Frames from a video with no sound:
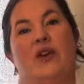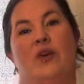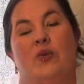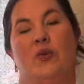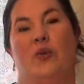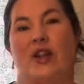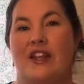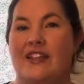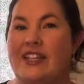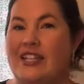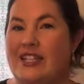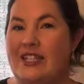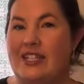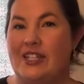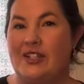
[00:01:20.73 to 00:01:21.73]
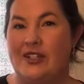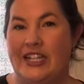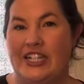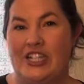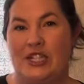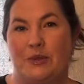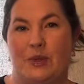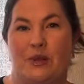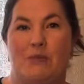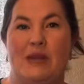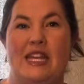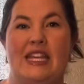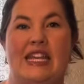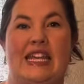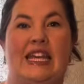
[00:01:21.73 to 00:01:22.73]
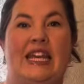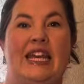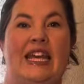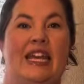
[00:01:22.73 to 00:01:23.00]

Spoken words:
one of the considerations with minky